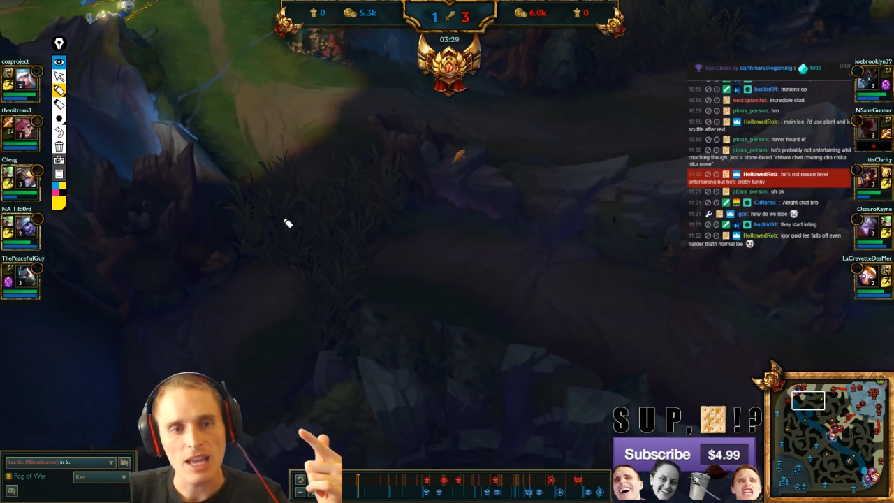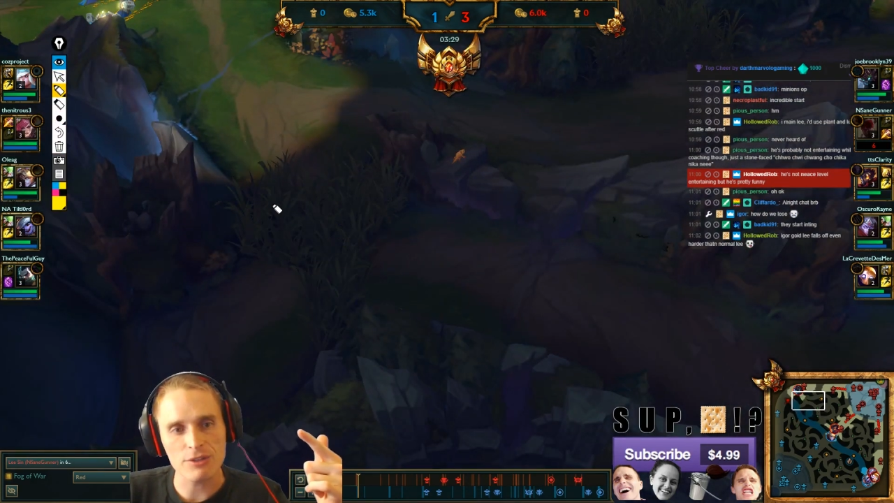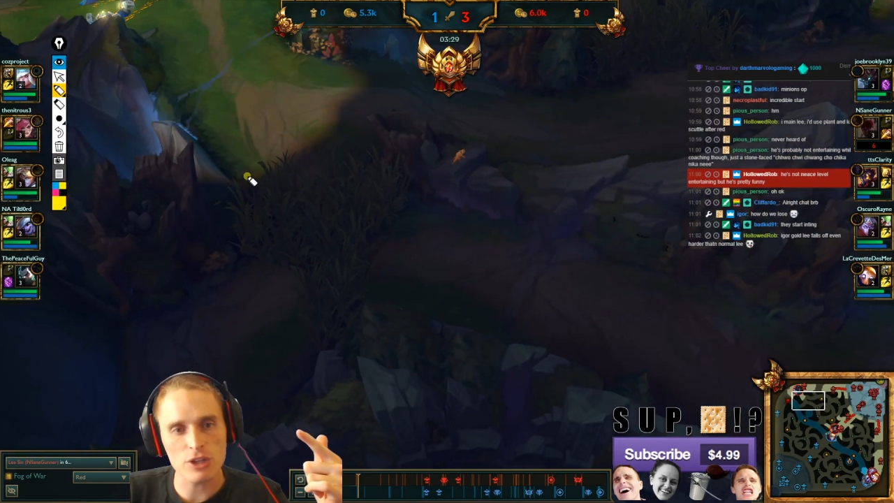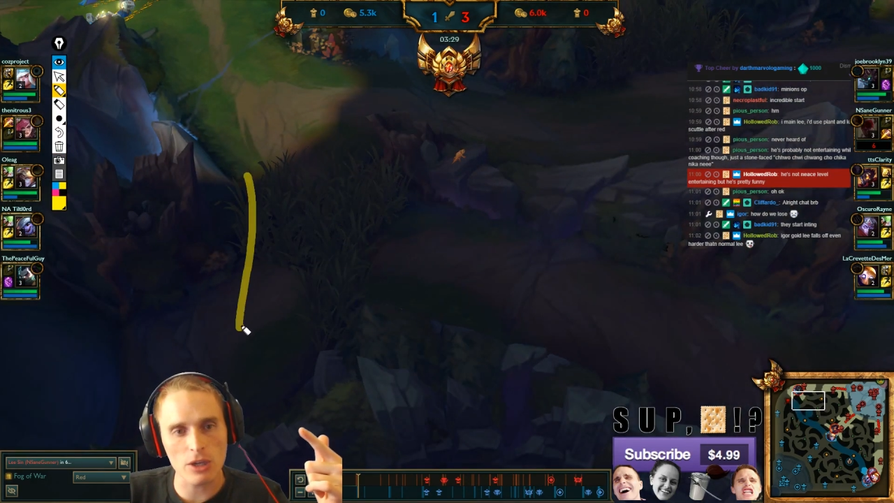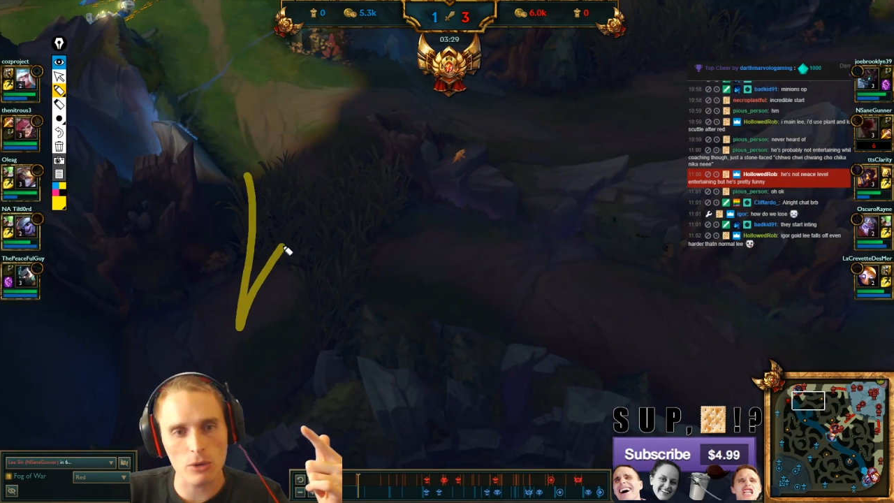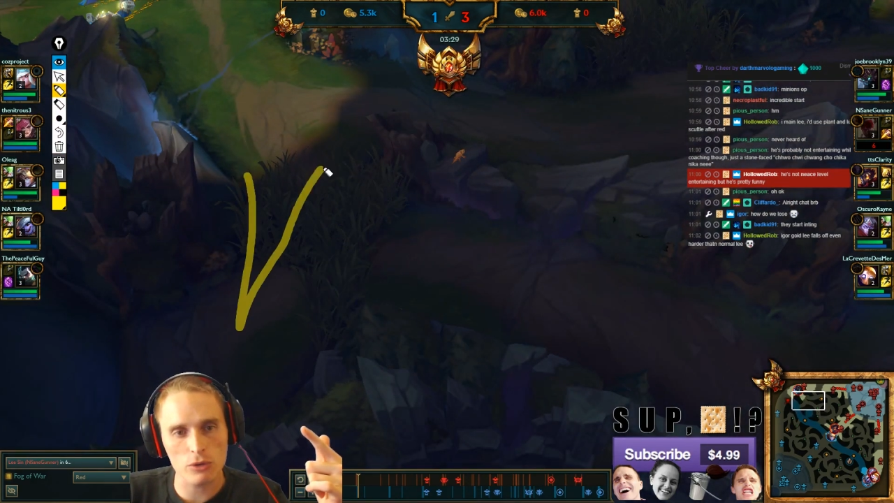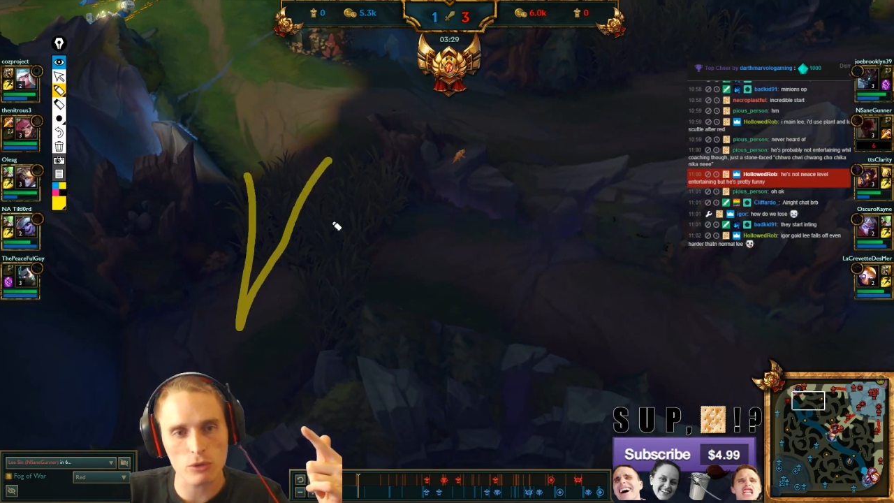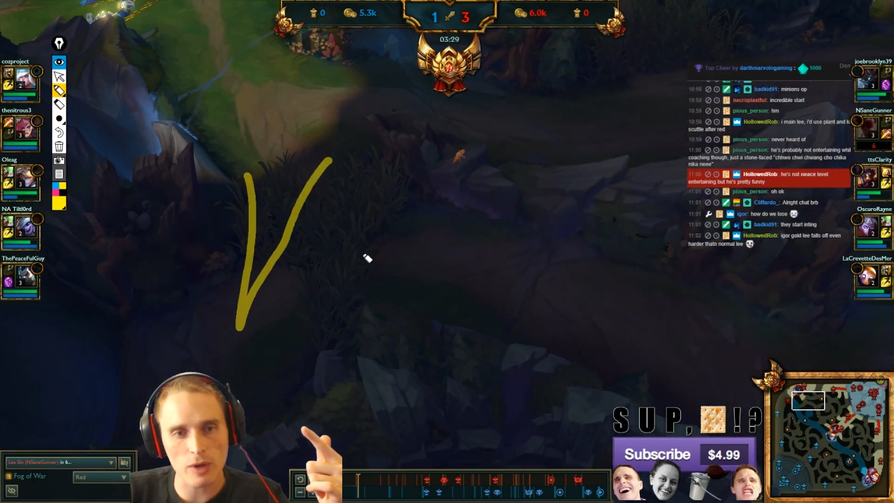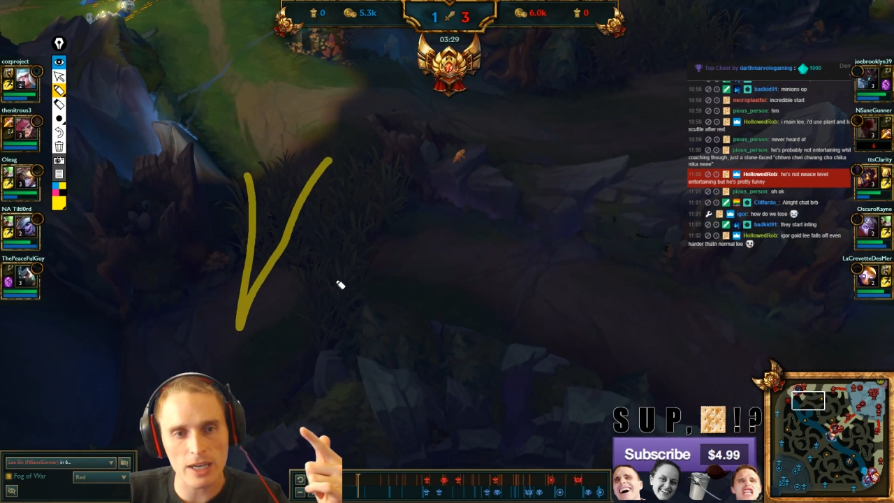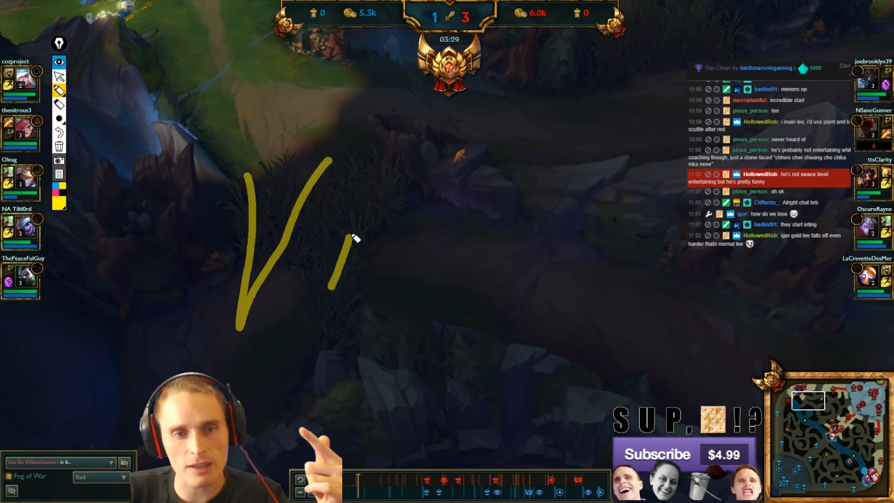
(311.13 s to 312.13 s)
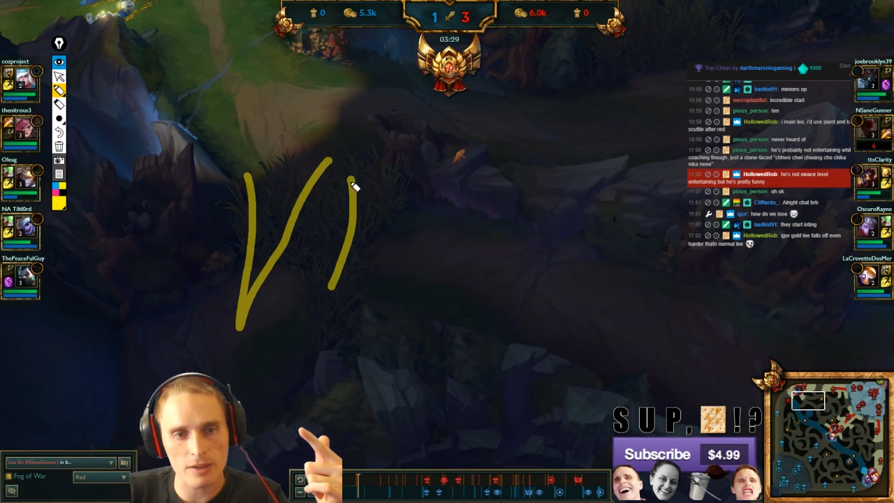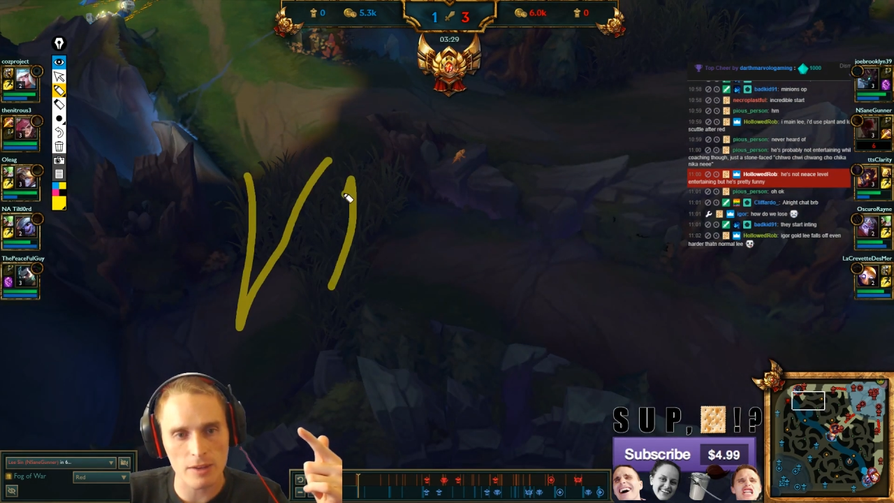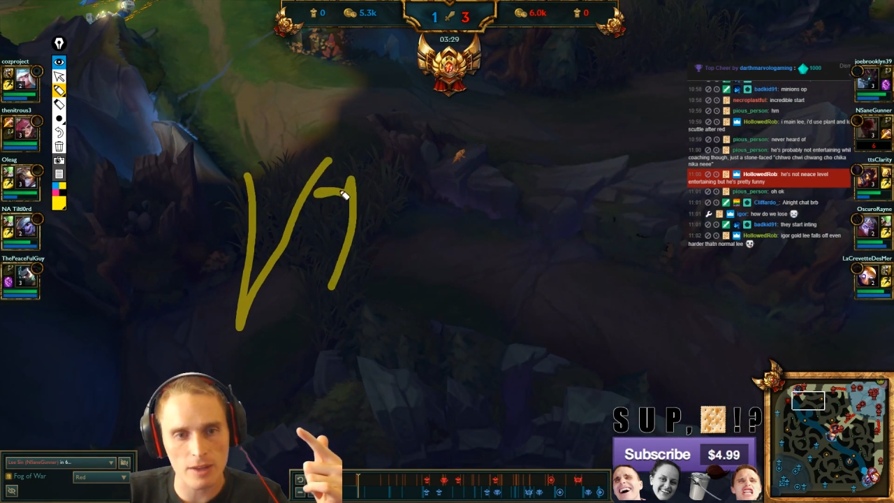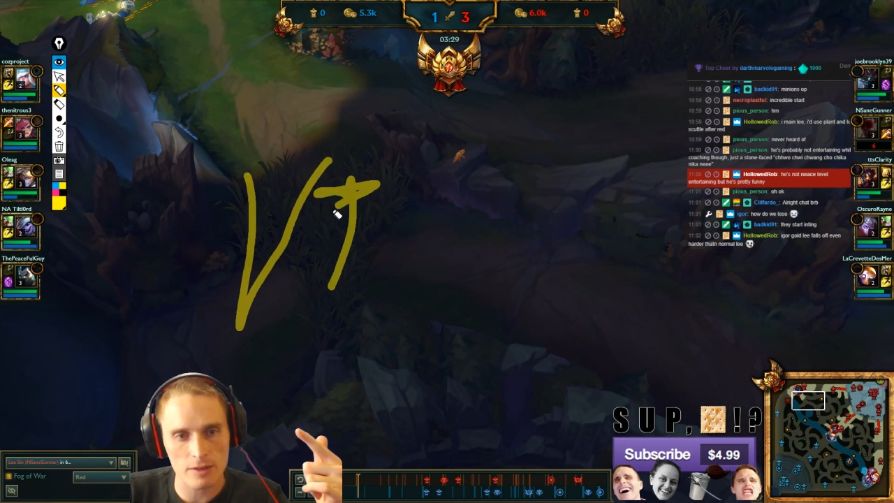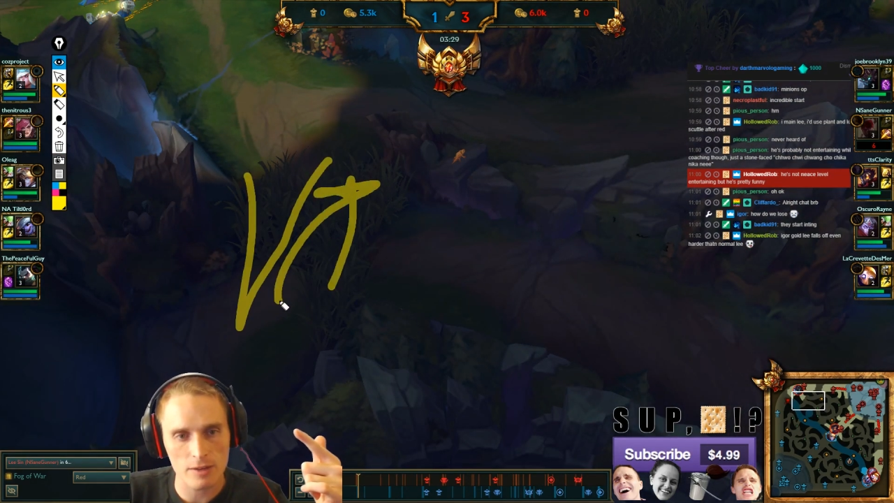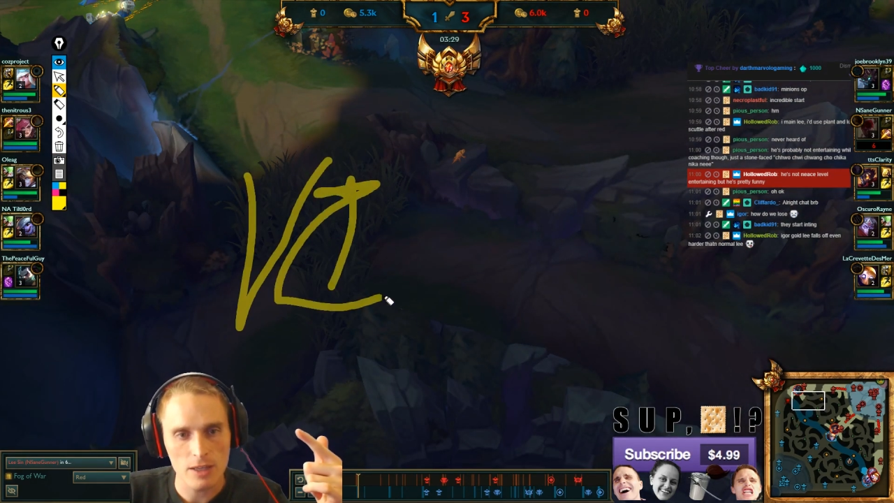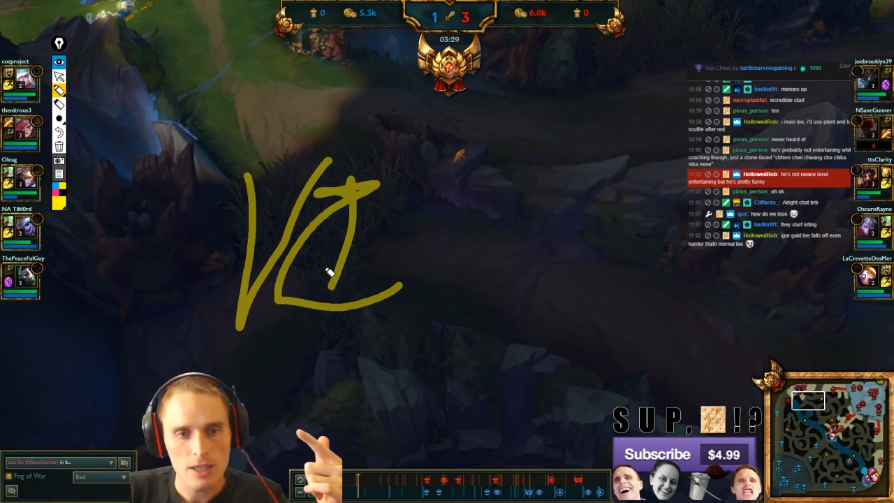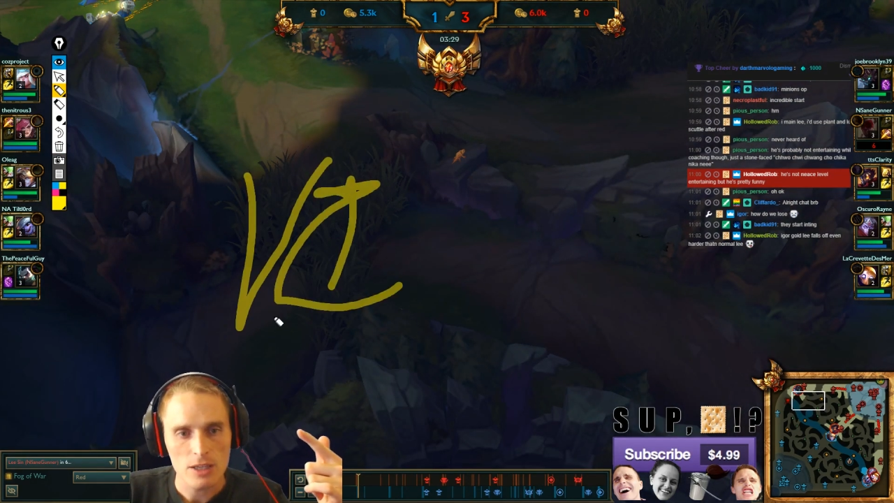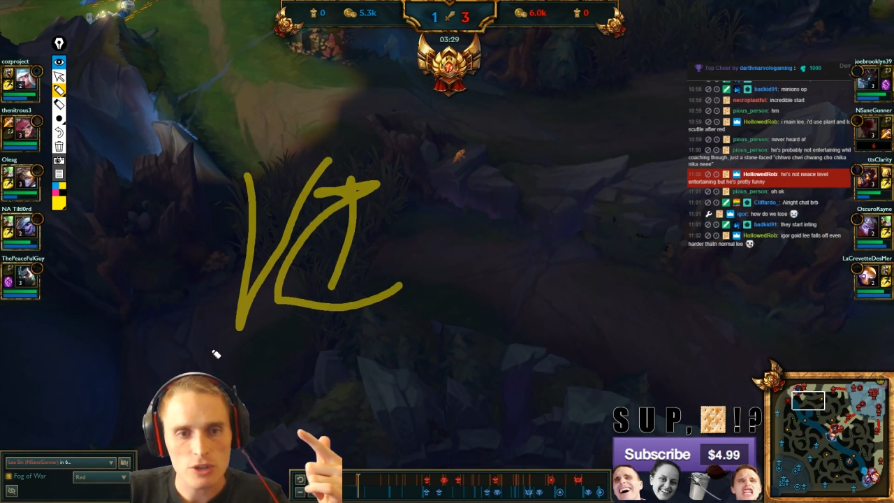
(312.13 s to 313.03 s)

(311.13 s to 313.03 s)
if she goes straight into this,